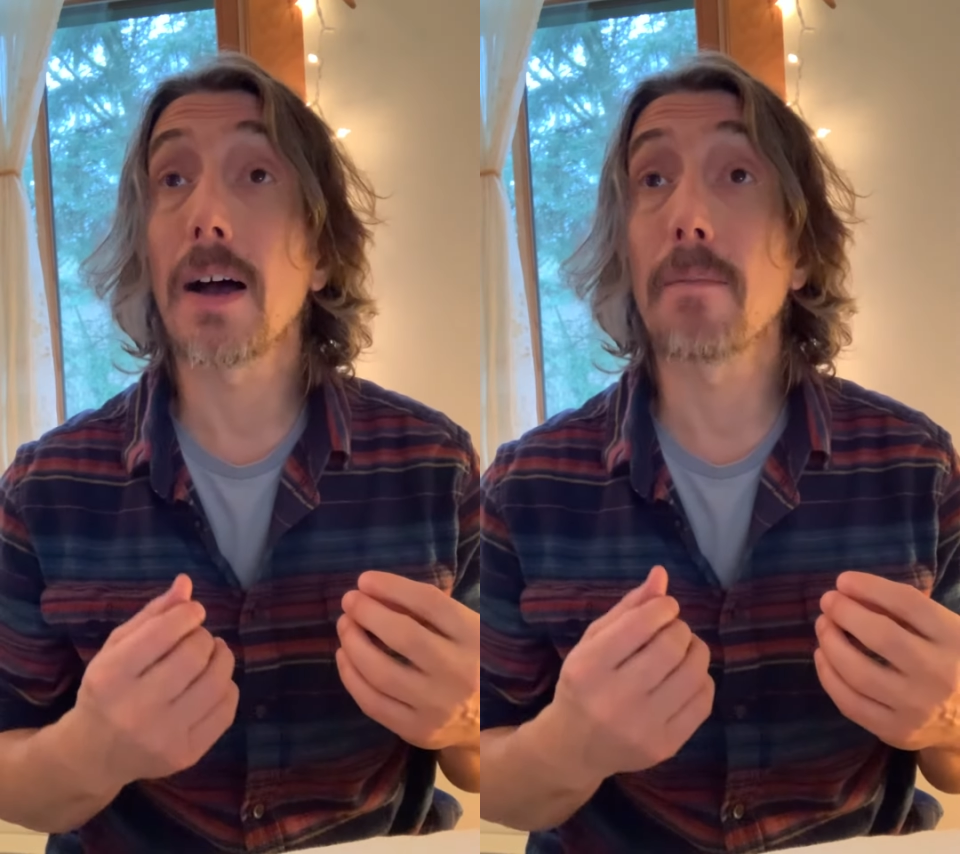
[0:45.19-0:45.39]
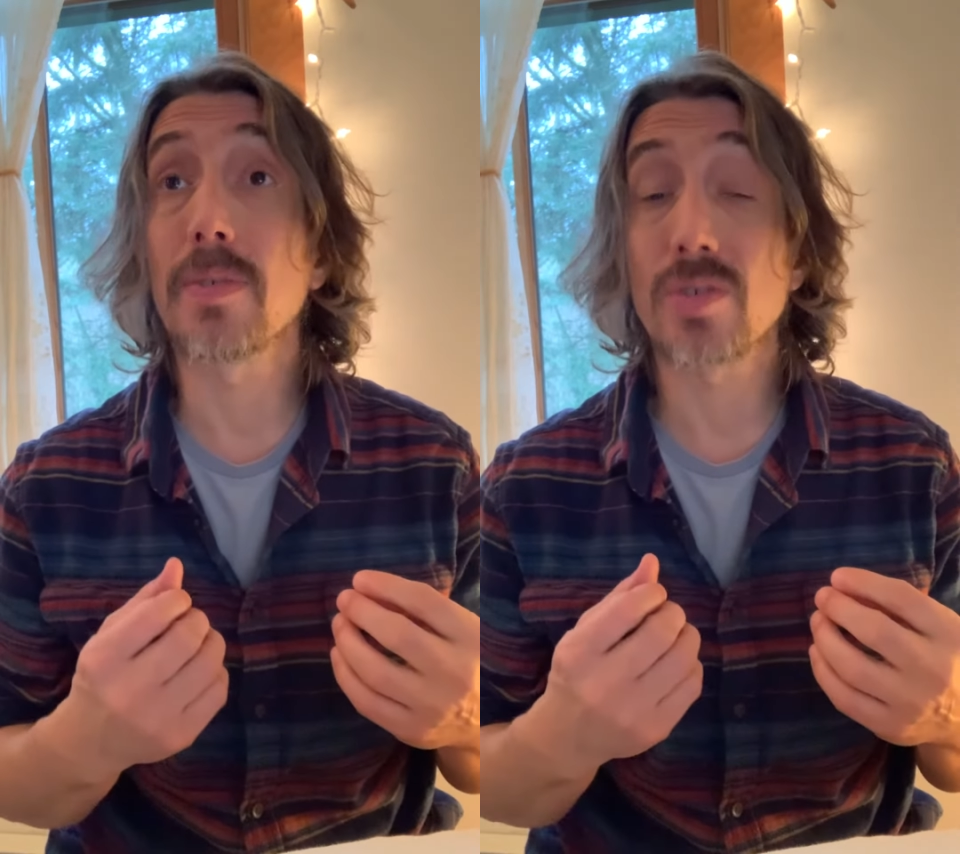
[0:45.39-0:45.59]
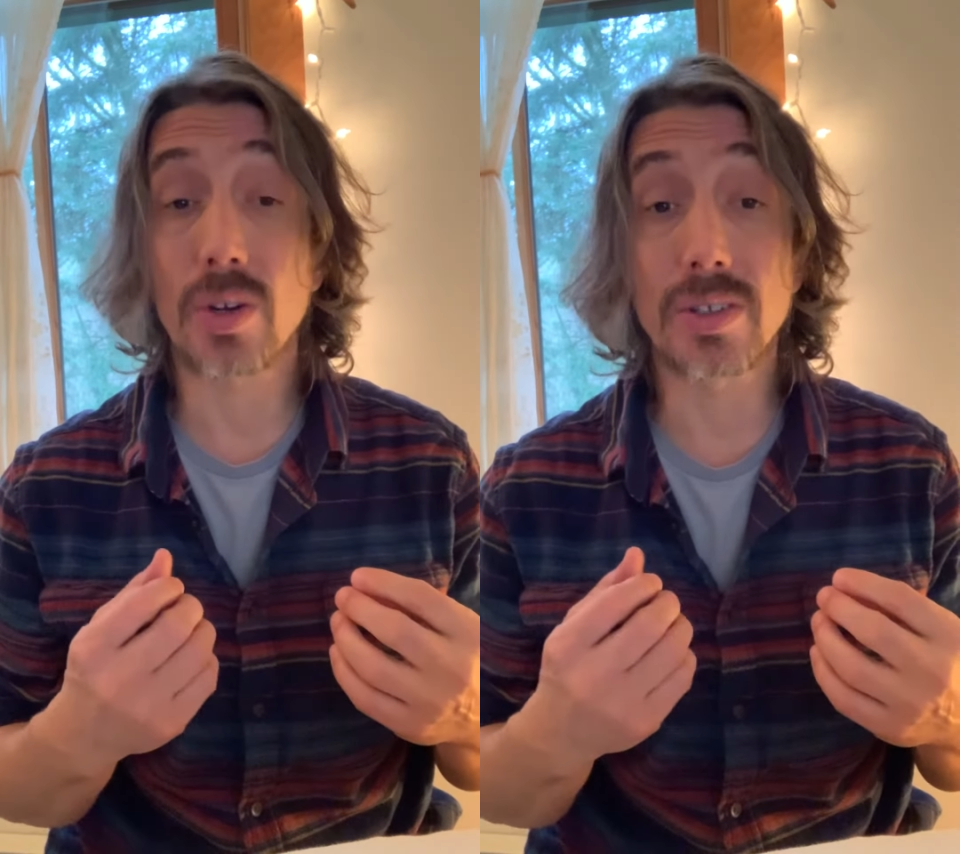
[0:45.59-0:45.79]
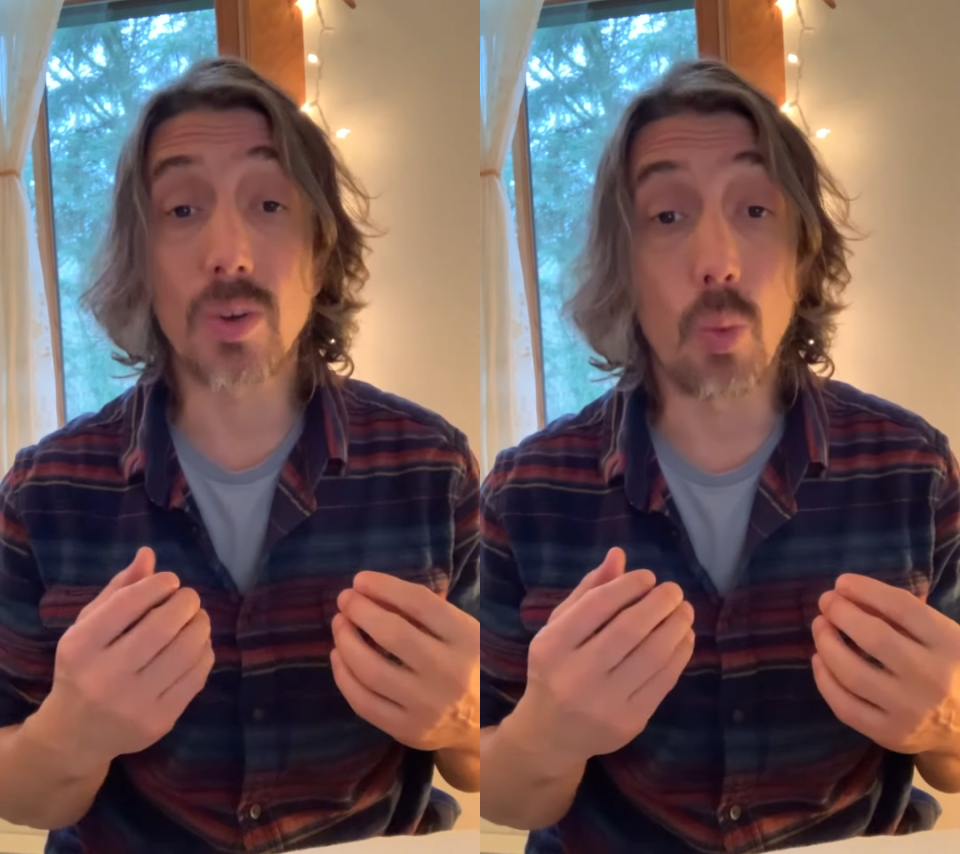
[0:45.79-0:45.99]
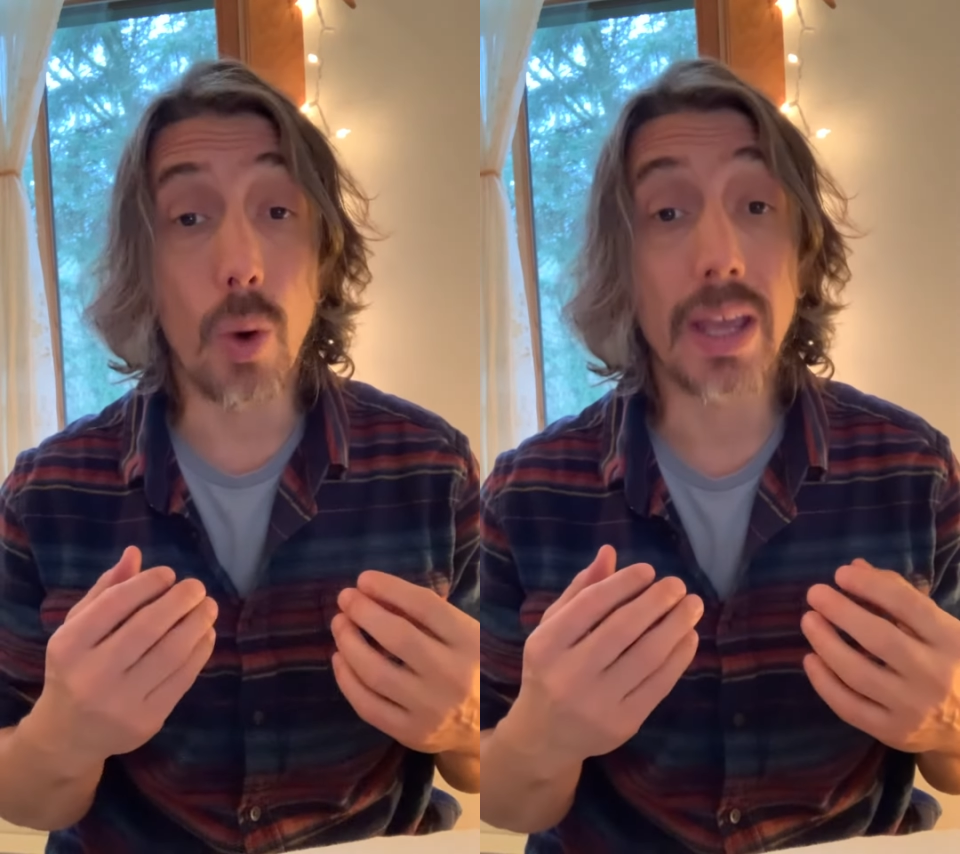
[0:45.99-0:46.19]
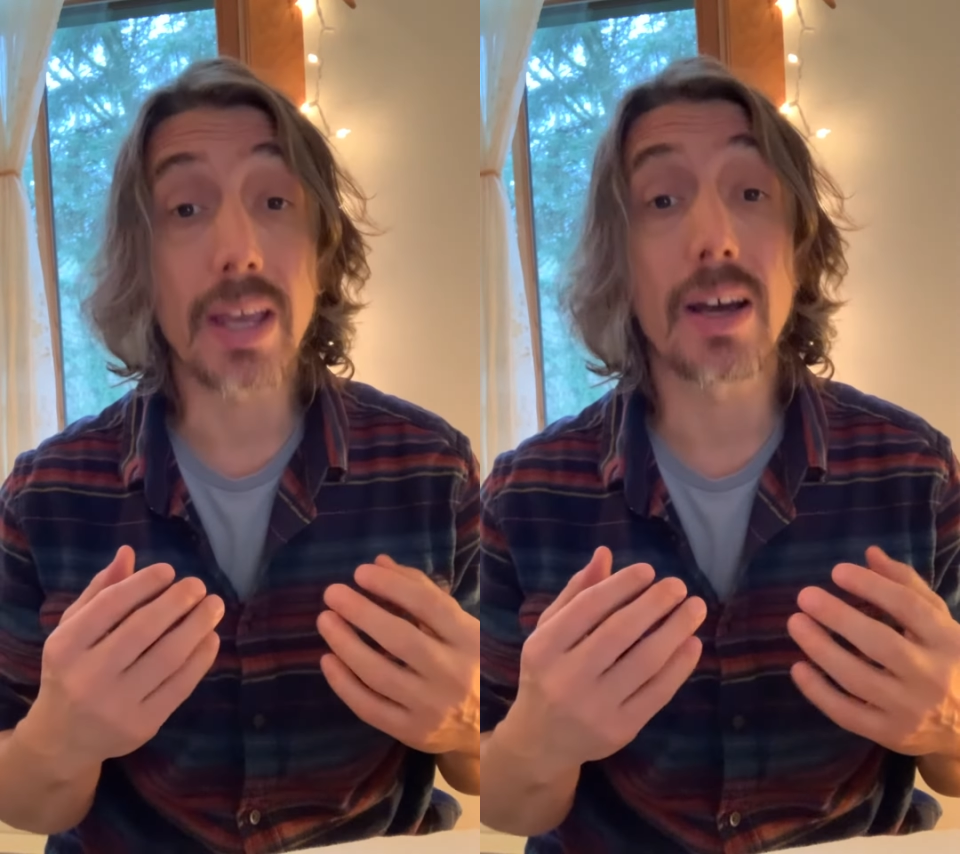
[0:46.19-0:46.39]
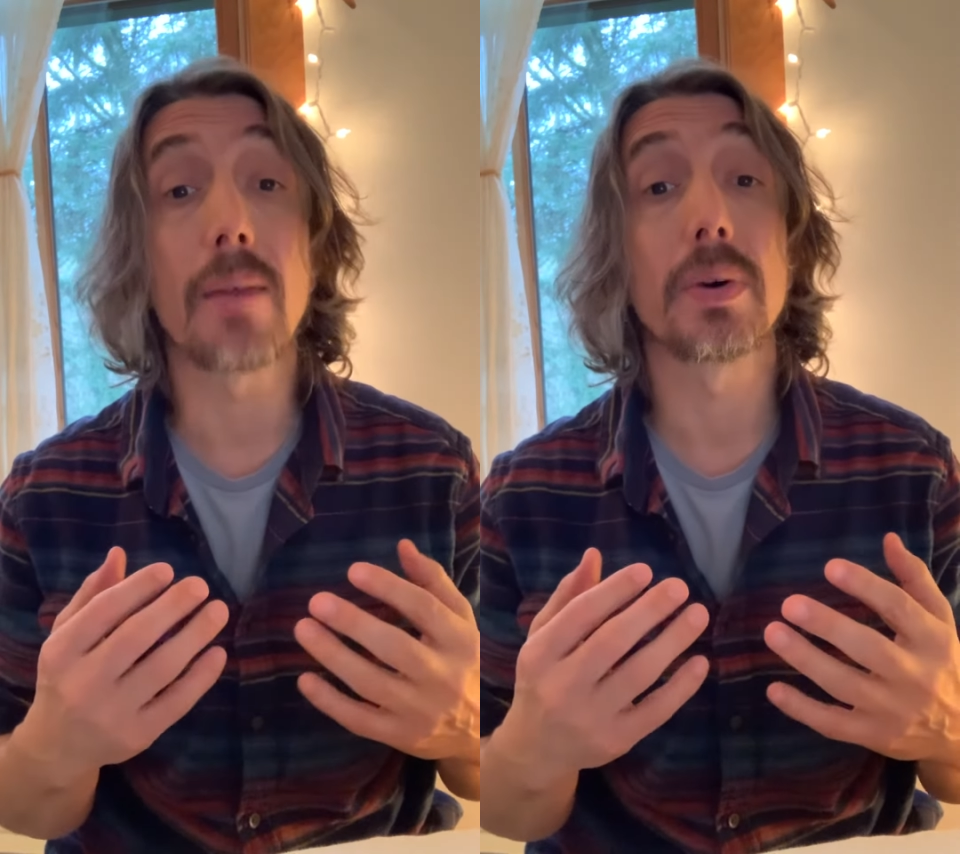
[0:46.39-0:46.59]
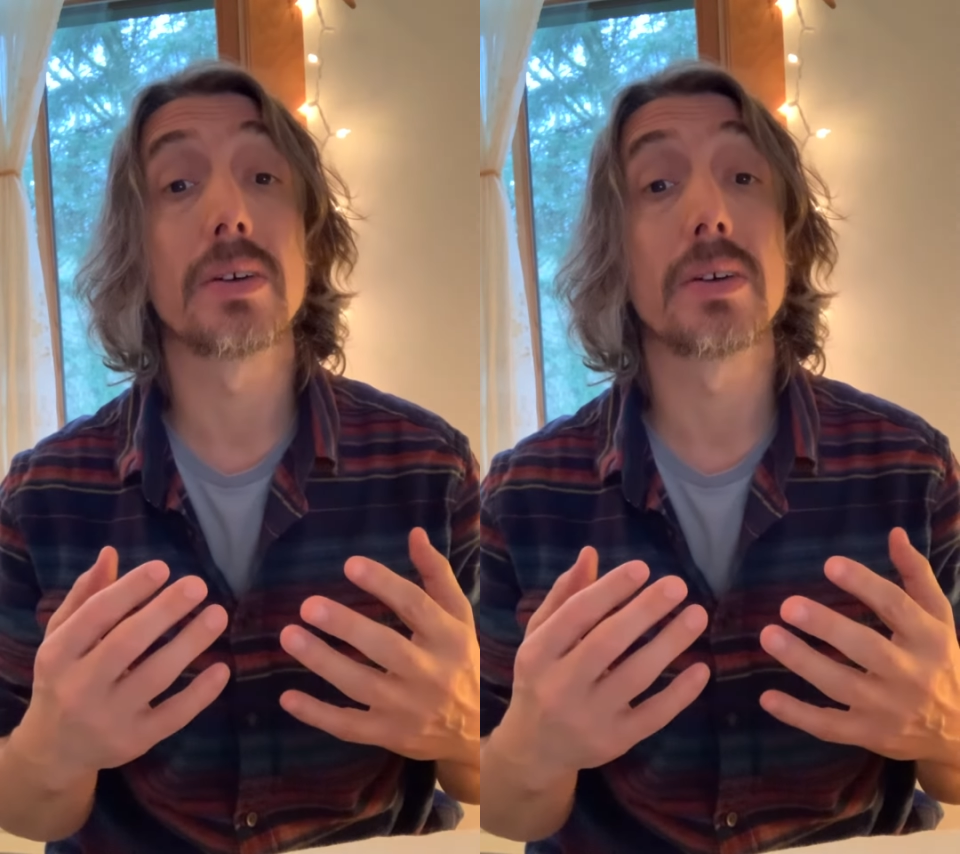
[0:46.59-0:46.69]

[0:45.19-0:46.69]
starting to wake up.